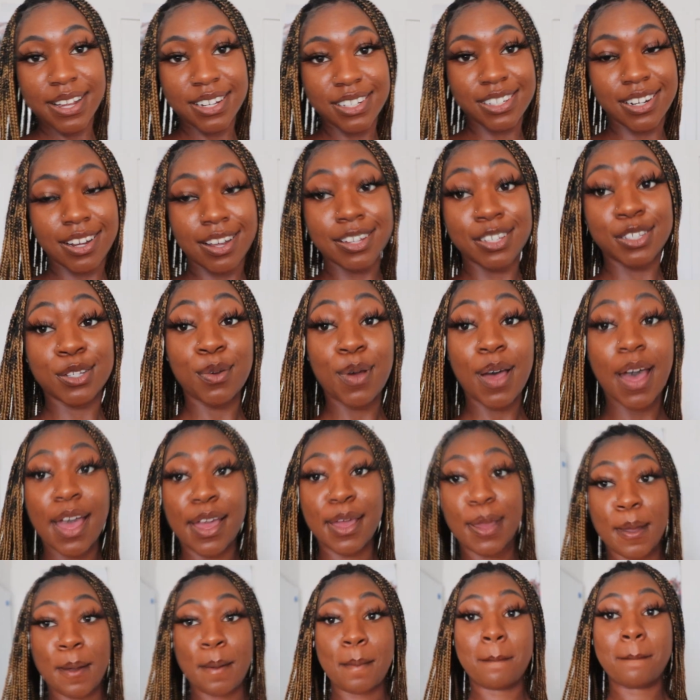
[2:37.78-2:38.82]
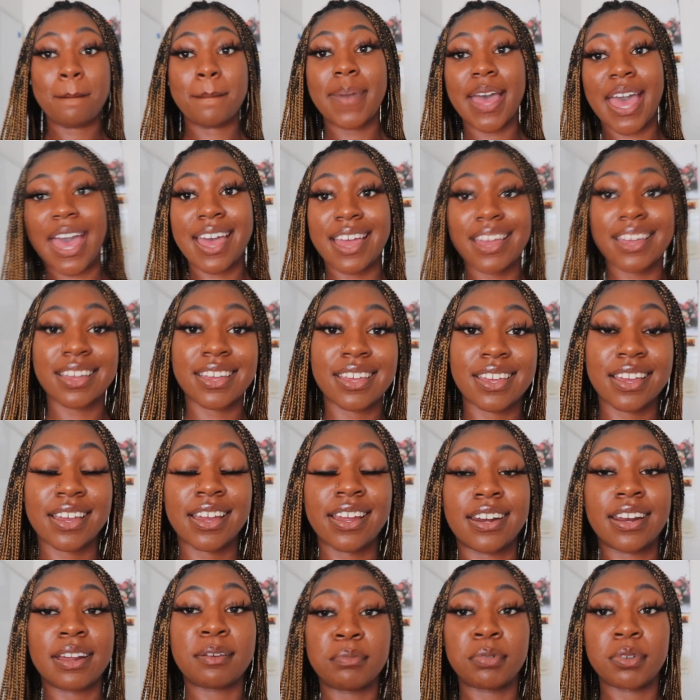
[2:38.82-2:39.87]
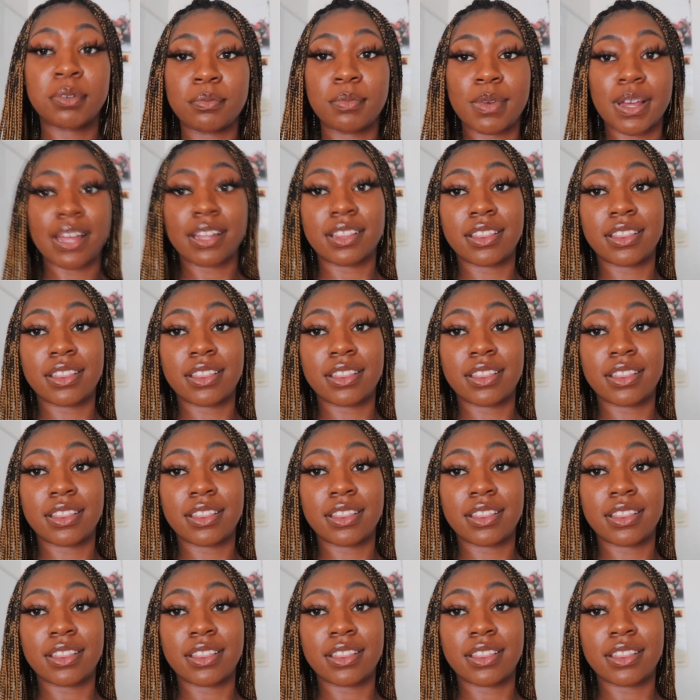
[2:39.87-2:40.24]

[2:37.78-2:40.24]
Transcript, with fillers: y'all so i am back and I put my